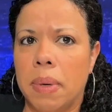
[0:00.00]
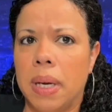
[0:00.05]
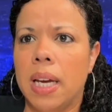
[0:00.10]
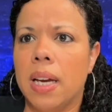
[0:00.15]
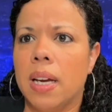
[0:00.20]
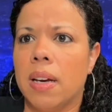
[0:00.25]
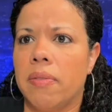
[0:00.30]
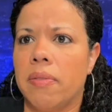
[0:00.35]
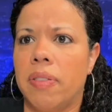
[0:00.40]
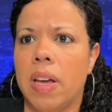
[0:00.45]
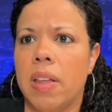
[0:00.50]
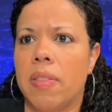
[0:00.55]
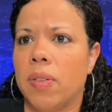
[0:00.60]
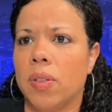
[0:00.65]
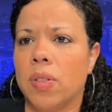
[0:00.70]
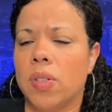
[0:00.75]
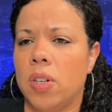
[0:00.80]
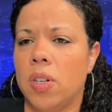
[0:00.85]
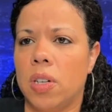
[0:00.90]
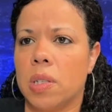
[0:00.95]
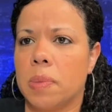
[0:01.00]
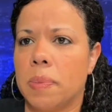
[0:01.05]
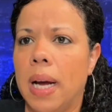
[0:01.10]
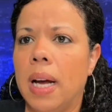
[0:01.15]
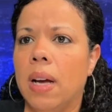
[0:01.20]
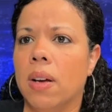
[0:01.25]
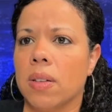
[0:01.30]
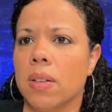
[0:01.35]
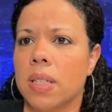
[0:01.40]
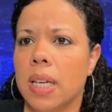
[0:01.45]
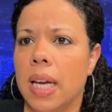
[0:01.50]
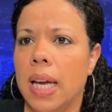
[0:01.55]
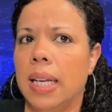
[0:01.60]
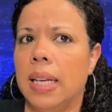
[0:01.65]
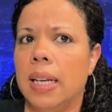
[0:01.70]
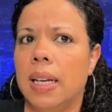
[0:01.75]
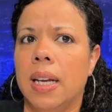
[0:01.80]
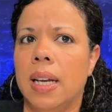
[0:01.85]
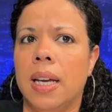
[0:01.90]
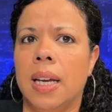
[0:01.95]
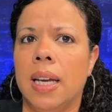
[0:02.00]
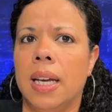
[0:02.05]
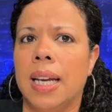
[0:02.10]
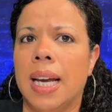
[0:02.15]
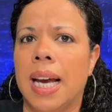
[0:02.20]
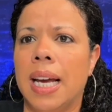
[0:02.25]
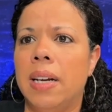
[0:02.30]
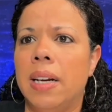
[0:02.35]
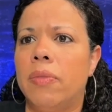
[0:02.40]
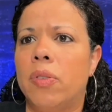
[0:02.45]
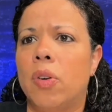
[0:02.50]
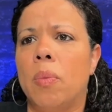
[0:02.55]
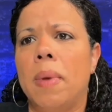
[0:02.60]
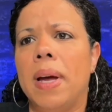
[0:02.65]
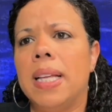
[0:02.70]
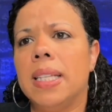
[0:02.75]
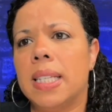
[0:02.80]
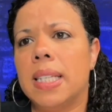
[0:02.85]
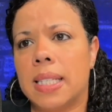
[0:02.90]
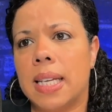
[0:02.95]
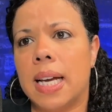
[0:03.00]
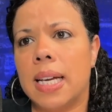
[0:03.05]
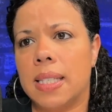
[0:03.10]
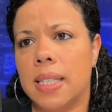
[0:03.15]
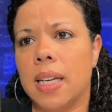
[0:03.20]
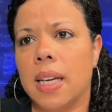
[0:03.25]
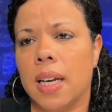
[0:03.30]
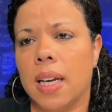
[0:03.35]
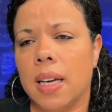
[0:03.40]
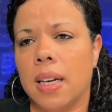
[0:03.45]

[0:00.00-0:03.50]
unfaithful to your spouse and kind of romanticizing it.